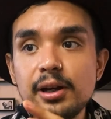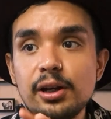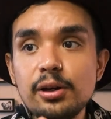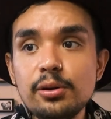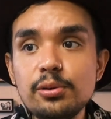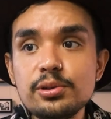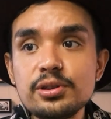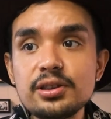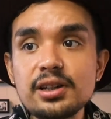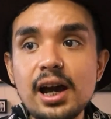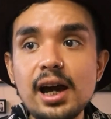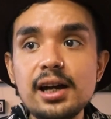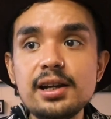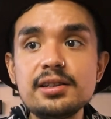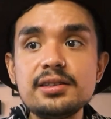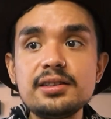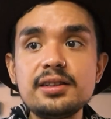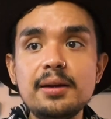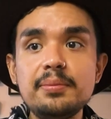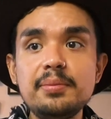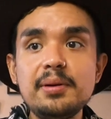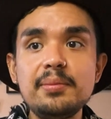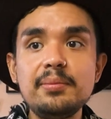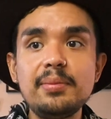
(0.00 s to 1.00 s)
who's kind of
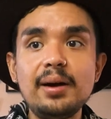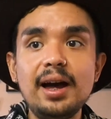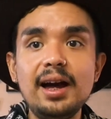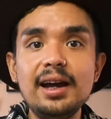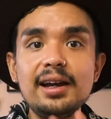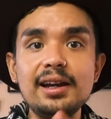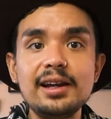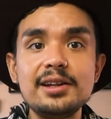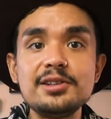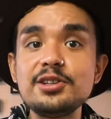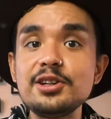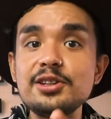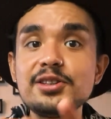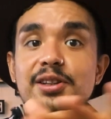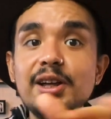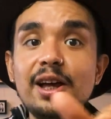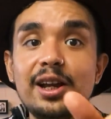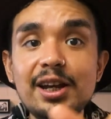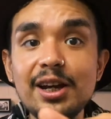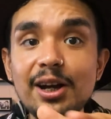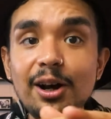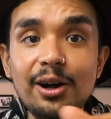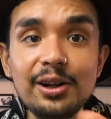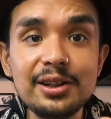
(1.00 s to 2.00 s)
stepping back and just
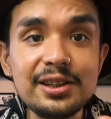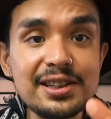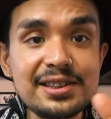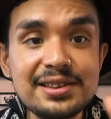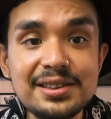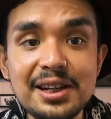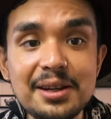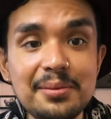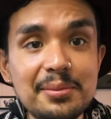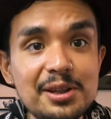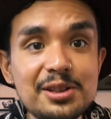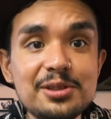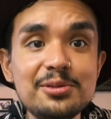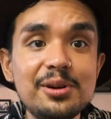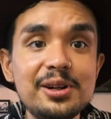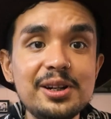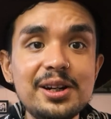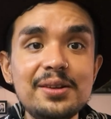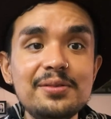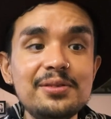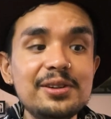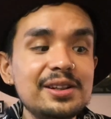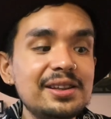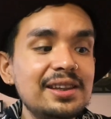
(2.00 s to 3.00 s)
letting all these demons run
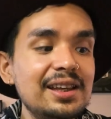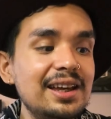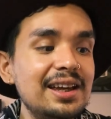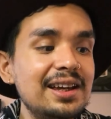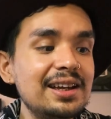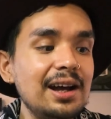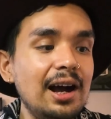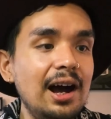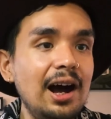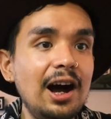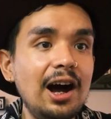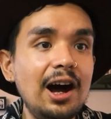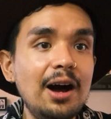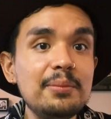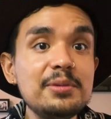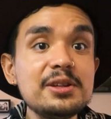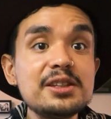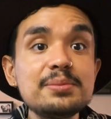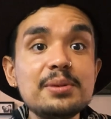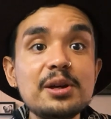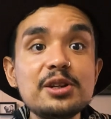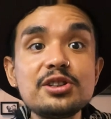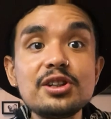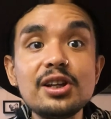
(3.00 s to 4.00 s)
everything,
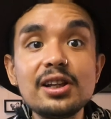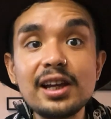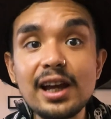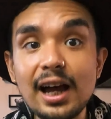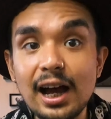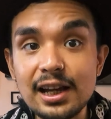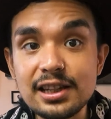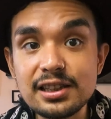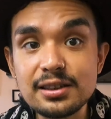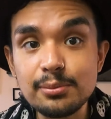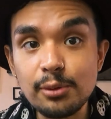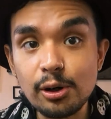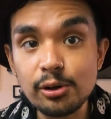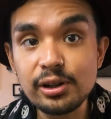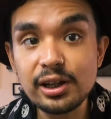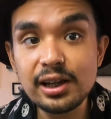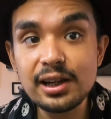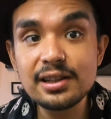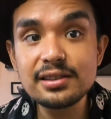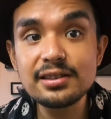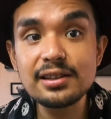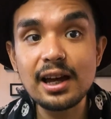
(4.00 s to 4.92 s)
especially Asmodeus.